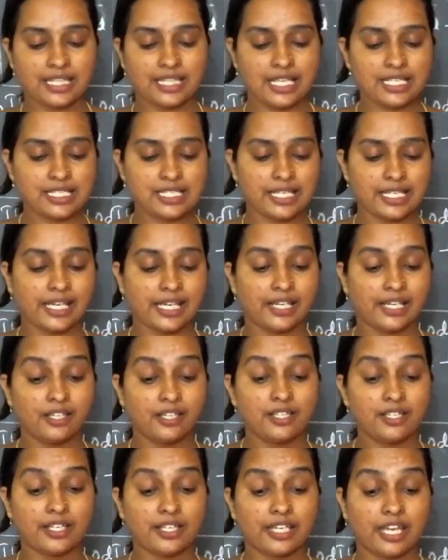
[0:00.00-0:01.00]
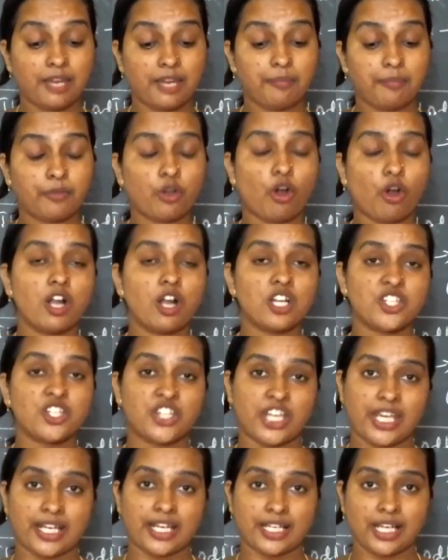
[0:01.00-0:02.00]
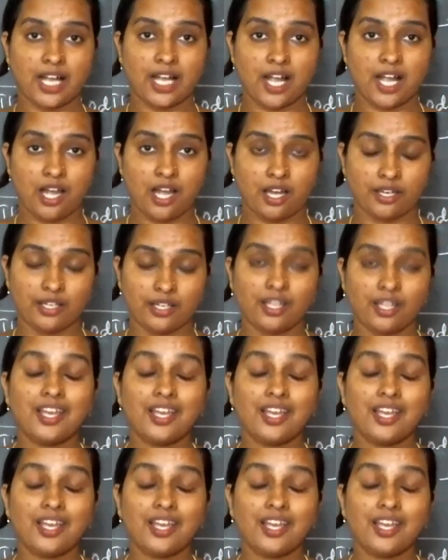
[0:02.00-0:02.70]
thus he earned the name called Sher Khan.